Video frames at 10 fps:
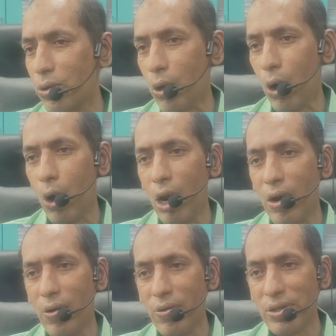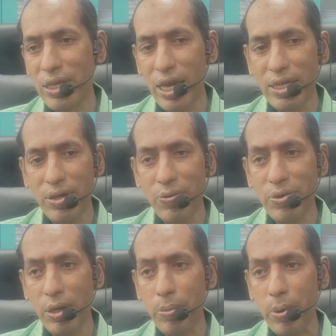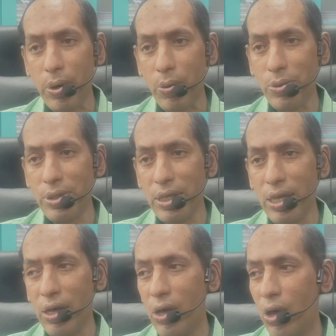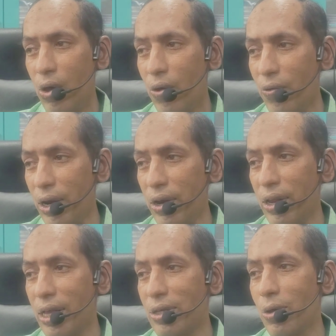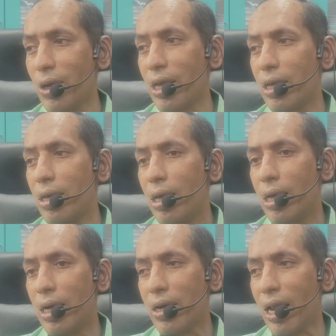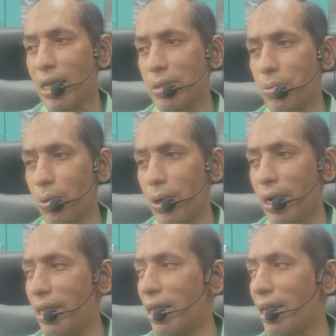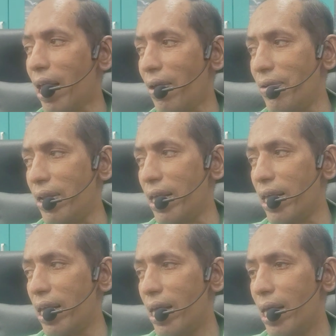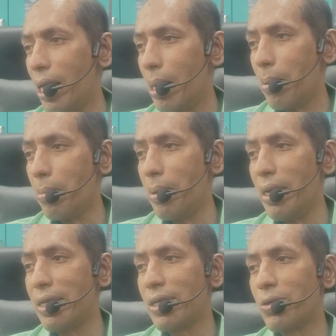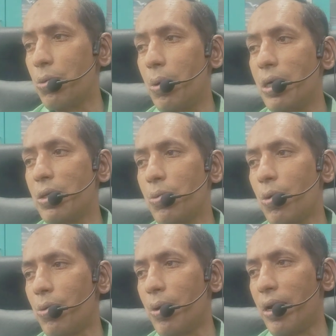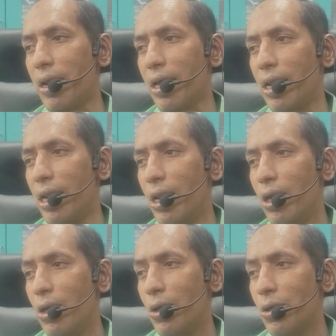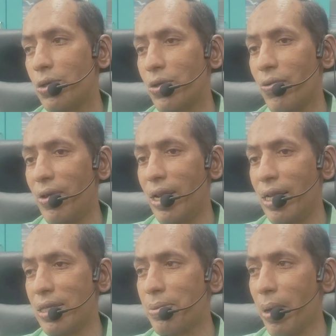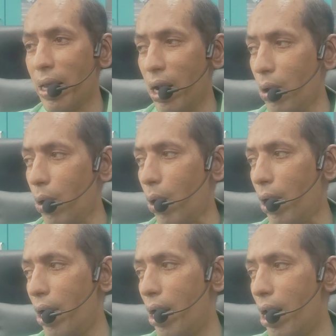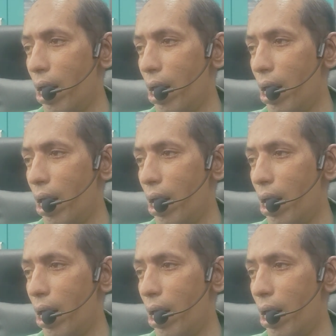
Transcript: All CSF which are produced in the ventricles are transported in the cavity, beats towards fourth ventricle. So even in the spinal cord,